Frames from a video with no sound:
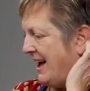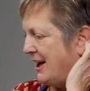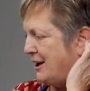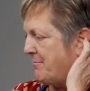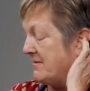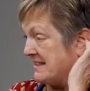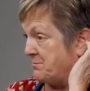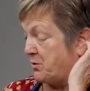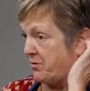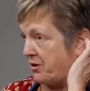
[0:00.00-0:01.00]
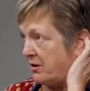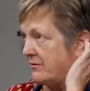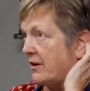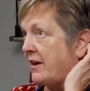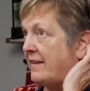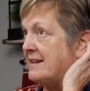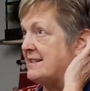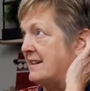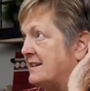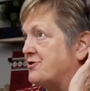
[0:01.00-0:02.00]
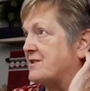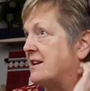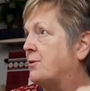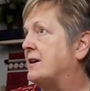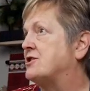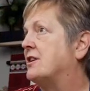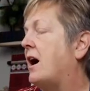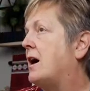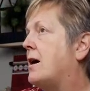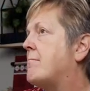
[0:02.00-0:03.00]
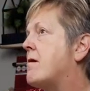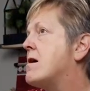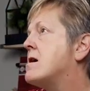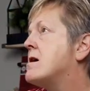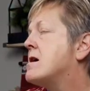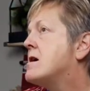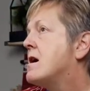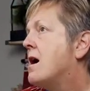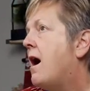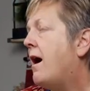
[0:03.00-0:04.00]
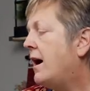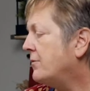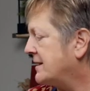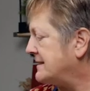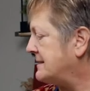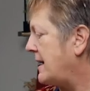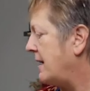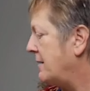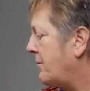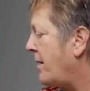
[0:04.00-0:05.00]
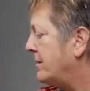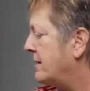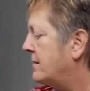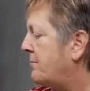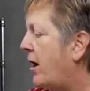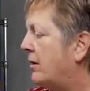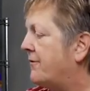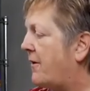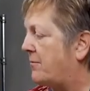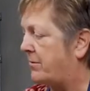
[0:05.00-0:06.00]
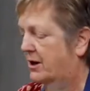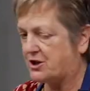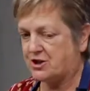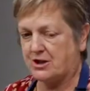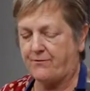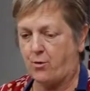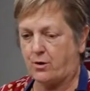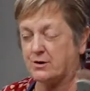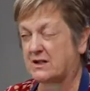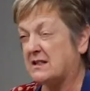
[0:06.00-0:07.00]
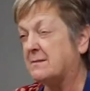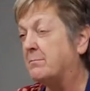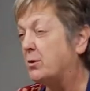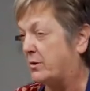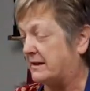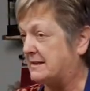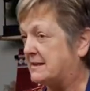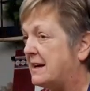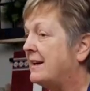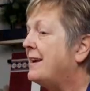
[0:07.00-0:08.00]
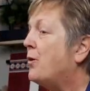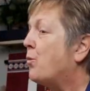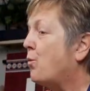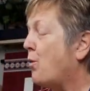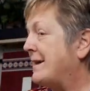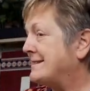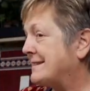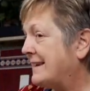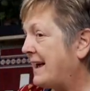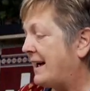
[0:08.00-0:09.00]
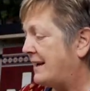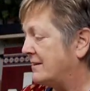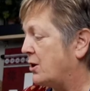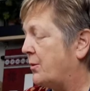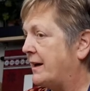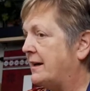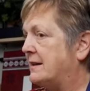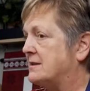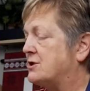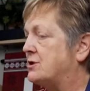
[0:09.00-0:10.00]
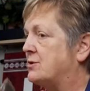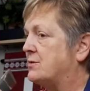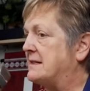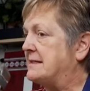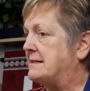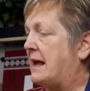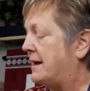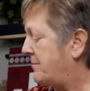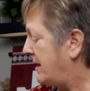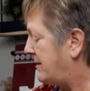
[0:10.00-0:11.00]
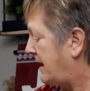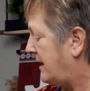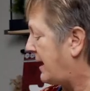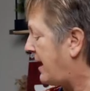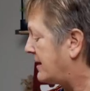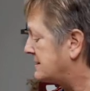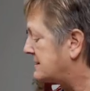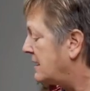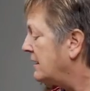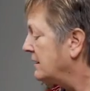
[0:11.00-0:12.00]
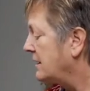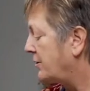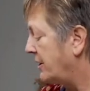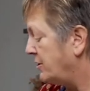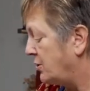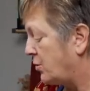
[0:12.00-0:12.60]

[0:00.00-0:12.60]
Um, smoother. Okay, that's an interesting question. Um, I want to say probably the polyfoam brush for smoothest. Once again, going into the same thing as loading